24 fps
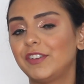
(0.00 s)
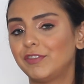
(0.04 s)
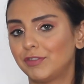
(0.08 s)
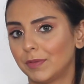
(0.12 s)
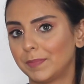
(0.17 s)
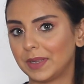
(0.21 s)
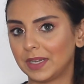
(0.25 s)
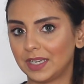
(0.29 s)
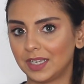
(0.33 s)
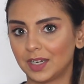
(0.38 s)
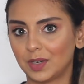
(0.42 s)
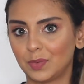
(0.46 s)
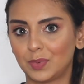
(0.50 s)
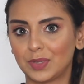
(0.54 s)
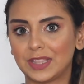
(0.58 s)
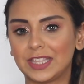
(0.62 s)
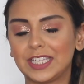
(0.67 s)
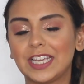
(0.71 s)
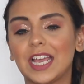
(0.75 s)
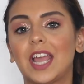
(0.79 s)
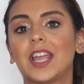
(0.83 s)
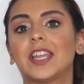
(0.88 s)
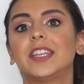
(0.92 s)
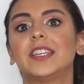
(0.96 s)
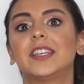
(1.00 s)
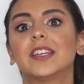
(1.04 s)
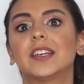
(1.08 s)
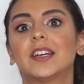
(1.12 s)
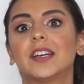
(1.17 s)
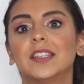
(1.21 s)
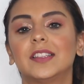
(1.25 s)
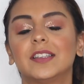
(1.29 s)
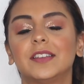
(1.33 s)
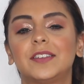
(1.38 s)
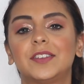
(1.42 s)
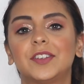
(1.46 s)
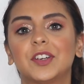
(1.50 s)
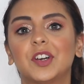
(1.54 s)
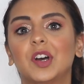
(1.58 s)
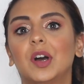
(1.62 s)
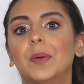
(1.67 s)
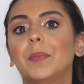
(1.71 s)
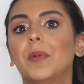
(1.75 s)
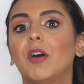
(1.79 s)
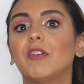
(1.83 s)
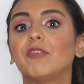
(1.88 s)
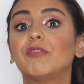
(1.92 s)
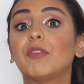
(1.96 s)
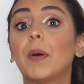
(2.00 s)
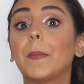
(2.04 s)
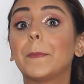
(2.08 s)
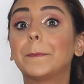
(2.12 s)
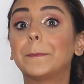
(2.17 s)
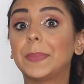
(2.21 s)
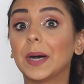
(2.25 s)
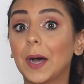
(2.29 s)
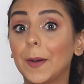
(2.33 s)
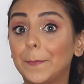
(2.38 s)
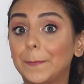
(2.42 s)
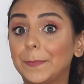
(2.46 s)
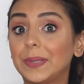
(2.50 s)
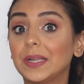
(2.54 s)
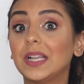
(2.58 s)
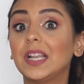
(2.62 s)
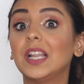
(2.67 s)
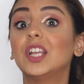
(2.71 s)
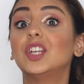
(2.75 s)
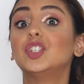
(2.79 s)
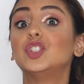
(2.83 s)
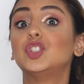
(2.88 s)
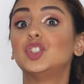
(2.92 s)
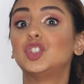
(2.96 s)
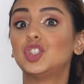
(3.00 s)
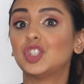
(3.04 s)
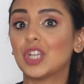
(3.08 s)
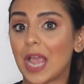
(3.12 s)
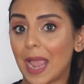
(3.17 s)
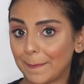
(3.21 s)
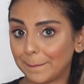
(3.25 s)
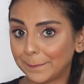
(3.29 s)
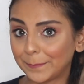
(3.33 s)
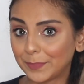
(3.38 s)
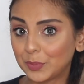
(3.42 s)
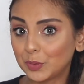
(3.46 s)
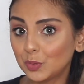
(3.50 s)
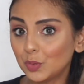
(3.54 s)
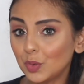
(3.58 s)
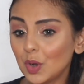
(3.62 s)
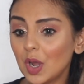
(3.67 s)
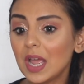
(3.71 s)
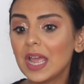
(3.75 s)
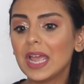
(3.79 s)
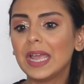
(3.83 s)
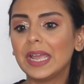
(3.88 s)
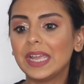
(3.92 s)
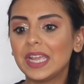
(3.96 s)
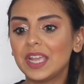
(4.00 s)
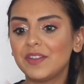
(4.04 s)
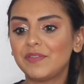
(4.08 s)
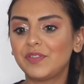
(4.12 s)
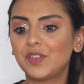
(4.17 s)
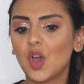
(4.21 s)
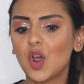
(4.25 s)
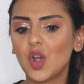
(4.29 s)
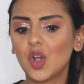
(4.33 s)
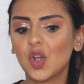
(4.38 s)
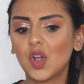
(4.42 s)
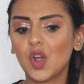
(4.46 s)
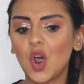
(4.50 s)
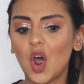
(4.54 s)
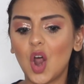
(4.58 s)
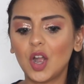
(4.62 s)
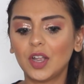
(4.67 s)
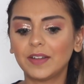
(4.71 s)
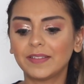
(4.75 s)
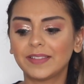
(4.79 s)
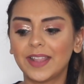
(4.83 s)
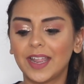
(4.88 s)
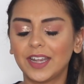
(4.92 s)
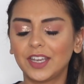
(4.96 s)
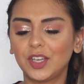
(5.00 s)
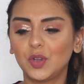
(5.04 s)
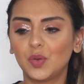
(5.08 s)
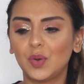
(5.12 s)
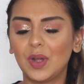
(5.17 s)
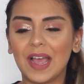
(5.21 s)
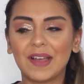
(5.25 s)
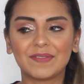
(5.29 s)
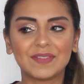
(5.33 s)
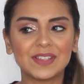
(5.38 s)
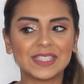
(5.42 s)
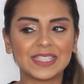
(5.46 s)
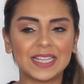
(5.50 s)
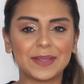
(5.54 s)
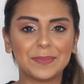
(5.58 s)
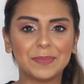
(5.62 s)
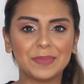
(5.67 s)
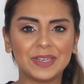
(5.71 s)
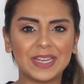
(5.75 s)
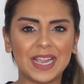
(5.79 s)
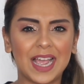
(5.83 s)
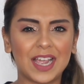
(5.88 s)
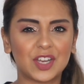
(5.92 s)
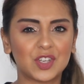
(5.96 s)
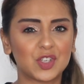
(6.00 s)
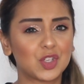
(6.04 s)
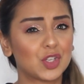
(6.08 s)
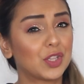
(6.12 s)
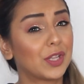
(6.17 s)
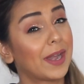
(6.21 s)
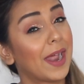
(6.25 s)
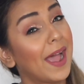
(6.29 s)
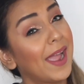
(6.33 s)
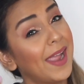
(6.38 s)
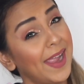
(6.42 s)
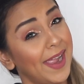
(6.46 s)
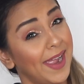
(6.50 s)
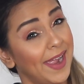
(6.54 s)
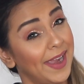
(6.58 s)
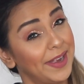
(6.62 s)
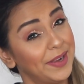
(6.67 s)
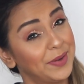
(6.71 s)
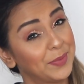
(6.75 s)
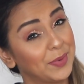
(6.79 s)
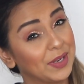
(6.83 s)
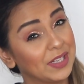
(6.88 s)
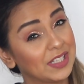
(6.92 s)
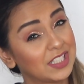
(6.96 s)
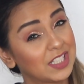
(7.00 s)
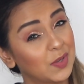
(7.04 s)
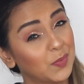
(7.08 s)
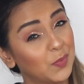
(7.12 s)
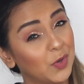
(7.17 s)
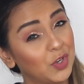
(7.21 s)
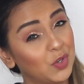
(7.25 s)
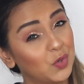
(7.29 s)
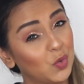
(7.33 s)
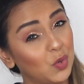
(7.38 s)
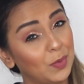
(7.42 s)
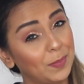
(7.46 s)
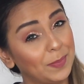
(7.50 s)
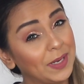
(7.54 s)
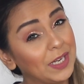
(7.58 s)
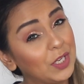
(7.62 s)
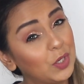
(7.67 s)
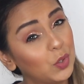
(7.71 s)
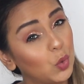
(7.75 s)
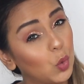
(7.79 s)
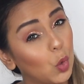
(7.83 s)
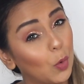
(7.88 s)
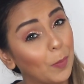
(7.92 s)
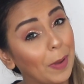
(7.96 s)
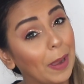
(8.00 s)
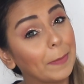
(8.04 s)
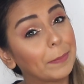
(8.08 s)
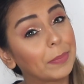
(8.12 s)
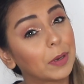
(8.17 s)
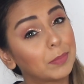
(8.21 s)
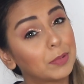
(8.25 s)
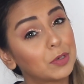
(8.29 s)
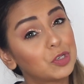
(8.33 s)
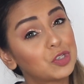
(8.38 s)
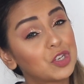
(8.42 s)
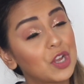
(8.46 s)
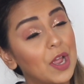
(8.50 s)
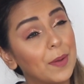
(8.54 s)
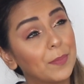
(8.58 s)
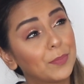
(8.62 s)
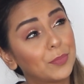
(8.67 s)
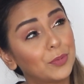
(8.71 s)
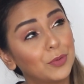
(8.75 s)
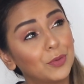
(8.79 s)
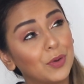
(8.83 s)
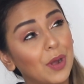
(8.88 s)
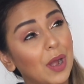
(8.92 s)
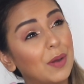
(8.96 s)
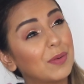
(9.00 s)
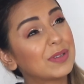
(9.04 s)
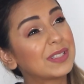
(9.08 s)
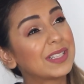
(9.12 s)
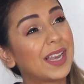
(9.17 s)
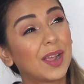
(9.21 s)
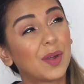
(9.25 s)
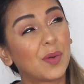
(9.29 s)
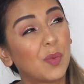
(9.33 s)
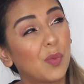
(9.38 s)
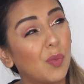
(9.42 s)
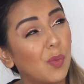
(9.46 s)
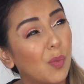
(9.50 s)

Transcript: familiar with the idea and the term of purple shampoo. If you're not, then you will have the same reaction that I had when someone told me to go buy purple shampoo. I was like,